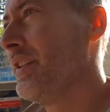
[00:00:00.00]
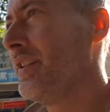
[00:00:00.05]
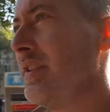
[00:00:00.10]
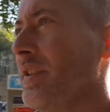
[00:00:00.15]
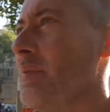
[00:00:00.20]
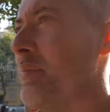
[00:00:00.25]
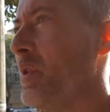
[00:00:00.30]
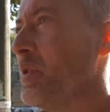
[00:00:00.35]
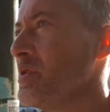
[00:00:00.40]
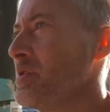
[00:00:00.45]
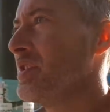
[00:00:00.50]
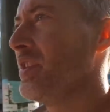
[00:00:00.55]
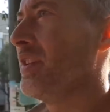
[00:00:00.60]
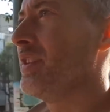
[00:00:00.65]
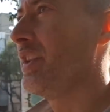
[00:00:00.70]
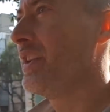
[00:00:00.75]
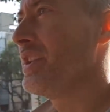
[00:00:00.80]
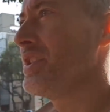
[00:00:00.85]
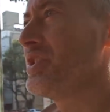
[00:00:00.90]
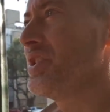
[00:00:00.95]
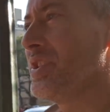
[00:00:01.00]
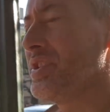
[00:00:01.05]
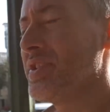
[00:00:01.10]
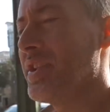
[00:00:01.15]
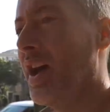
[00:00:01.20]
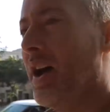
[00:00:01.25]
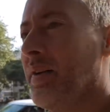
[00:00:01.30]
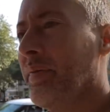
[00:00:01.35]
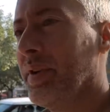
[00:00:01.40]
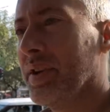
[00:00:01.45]
the most delicious
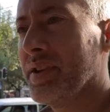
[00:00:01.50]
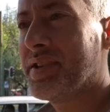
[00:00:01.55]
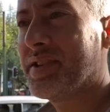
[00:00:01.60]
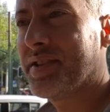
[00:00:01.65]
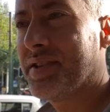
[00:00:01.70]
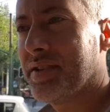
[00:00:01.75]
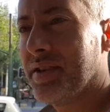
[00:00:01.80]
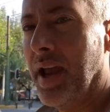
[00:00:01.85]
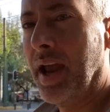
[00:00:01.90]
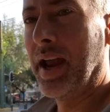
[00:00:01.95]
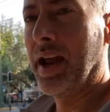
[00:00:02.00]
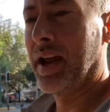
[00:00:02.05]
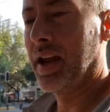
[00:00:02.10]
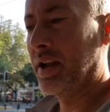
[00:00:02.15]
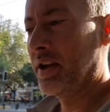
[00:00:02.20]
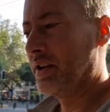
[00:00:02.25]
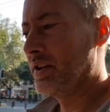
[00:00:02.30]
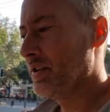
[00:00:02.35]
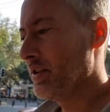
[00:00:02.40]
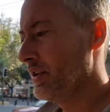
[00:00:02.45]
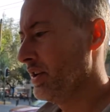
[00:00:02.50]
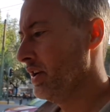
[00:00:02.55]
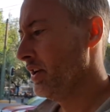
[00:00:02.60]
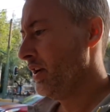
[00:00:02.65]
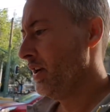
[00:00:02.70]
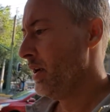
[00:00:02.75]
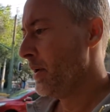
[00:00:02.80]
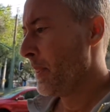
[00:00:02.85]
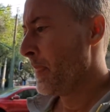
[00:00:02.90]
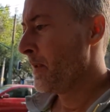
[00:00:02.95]
hummus and
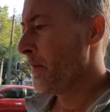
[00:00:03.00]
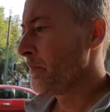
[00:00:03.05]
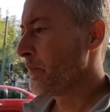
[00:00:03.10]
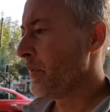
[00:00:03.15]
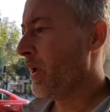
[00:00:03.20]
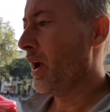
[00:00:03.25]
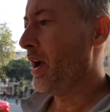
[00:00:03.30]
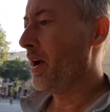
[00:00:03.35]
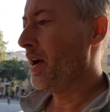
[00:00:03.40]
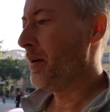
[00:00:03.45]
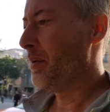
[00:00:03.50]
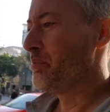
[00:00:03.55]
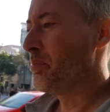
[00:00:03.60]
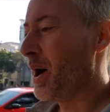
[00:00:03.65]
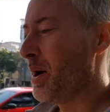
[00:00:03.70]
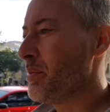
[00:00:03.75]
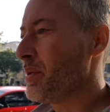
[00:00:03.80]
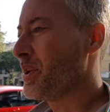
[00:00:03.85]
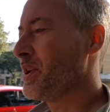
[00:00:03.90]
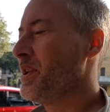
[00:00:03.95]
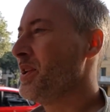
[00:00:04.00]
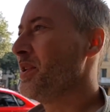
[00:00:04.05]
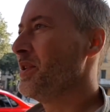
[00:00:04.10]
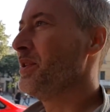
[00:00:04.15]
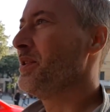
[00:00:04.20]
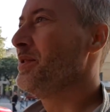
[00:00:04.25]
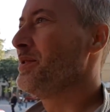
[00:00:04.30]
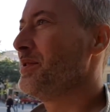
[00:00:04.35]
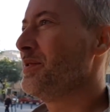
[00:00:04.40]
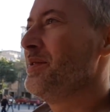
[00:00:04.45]

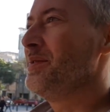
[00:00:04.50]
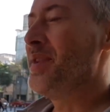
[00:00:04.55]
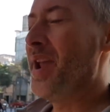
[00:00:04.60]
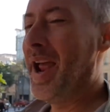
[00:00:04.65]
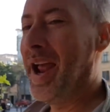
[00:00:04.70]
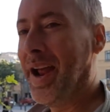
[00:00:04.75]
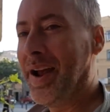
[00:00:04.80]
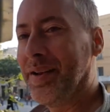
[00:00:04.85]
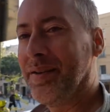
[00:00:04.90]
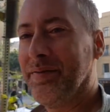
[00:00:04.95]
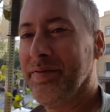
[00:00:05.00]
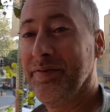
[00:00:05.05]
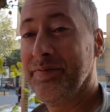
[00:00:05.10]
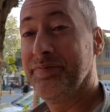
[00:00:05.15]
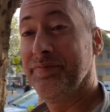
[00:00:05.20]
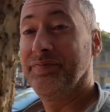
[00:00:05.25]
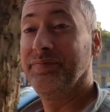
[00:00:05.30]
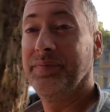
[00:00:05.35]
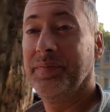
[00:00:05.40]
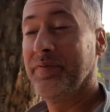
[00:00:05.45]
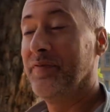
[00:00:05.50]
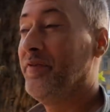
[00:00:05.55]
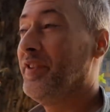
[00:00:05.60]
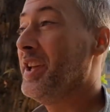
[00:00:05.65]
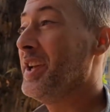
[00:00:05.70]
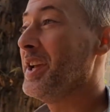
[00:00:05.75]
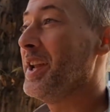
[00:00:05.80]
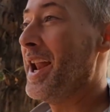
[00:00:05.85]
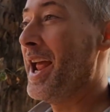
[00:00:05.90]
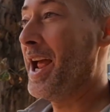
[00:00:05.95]
barbecued
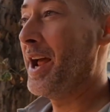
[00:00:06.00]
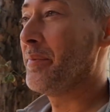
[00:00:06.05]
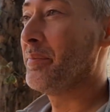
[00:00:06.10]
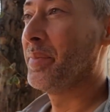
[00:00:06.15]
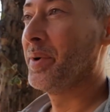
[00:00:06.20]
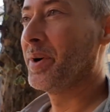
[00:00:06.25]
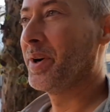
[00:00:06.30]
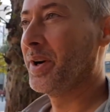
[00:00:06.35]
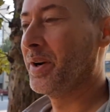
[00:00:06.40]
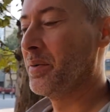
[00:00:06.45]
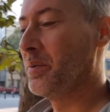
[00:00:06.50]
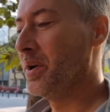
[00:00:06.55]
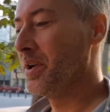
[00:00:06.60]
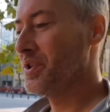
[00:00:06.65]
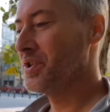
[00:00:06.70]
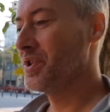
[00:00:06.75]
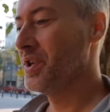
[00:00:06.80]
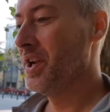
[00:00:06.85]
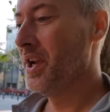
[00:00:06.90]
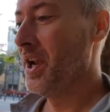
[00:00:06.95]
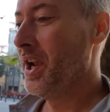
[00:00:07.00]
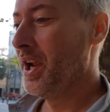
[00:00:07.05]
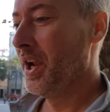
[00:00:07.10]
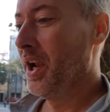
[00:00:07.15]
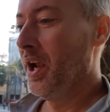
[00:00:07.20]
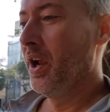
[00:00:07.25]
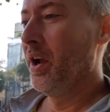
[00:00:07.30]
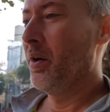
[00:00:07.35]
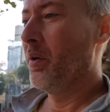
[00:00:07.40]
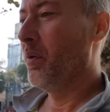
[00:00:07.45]
vegan hamburger, which
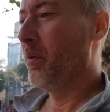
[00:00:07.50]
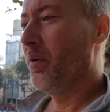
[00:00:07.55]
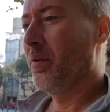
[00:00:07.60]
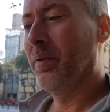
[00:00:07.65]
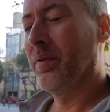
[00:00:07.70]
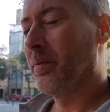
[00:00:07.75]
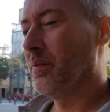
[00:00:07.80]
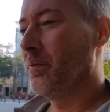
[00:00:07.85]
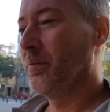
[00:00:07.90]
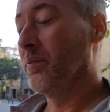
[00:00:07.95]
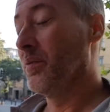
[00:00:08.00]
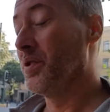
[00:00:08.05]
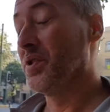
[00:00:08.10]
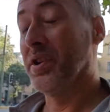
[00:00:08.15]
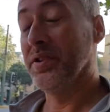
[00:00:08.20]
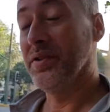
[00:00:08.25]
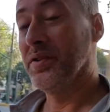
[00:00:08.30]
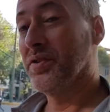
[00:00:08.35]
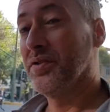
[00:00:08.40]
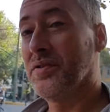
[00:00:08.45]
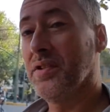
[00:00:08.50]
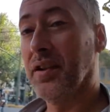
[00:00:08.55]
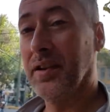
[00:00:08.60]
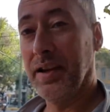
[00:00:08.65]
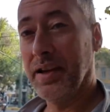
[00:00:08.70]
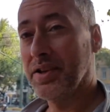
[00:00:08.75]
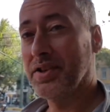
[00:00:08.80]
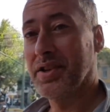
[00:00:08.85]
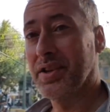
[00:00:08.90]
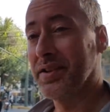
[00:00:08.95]
was
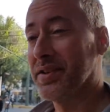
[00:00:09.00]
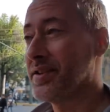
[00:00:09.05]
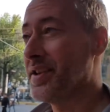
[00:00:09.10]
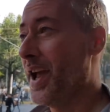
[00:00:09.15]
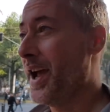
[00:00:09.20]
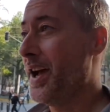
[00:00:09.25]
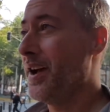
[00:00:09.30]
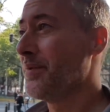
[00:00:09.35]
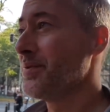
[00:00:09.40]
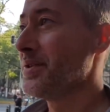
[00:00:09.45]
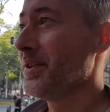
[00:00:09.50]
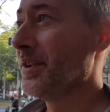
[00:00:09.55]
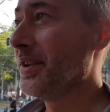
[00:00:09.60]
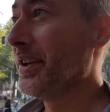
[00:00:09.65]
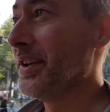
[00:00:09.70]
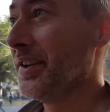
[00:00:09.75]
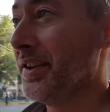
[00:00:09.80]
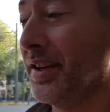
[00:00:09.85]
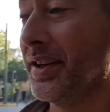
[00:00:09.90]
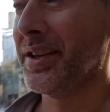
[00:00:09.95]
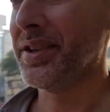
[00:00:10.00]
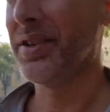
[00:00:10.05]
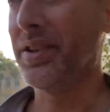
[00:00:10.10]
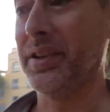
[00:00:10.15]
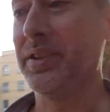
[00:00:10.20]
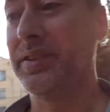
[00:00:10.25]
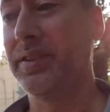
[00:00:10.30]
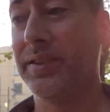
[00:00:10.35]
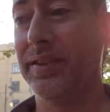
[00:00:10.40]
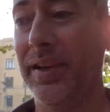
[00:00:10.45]
delicious, absolutely
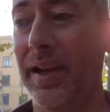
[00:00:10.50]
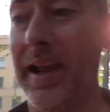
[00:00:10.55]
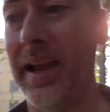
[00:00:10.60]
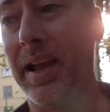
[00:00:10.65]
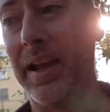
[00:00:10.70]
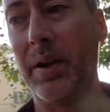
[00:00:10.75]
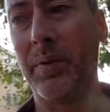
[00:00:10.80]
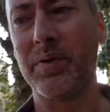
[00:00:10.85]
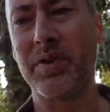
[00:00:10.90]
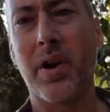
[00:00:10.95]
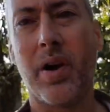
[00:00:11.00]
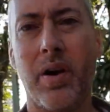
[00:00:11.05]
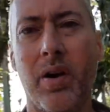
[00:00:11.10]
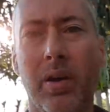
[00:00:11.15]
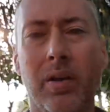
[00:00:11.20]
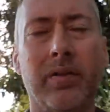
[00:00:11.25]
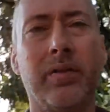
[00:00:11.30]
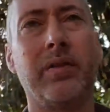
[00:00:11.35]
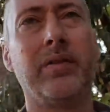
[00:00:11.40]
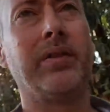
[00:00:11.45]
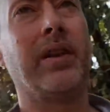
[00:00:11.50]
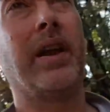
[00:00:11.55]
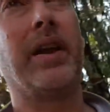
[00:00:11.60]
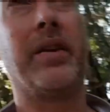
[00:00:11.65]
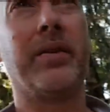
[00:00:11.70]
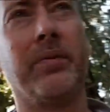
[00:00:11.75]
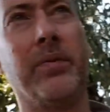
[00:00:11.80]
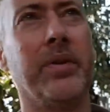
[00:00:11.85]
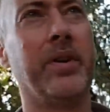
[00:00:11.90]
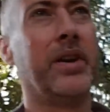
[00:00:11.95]
delicious. And it was all like
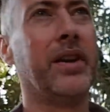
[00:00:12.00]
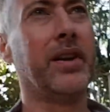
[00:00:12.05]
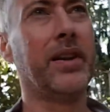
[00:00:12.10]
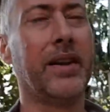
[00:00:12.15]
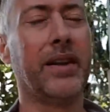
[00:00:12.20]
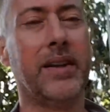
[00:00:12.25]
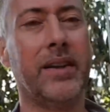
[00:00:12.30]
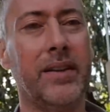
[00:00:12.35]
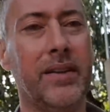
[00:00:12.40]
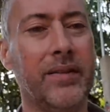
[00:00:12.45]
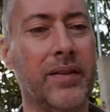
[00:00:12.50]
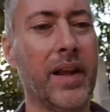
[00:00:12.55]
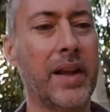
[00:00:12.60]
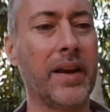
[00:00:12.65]
really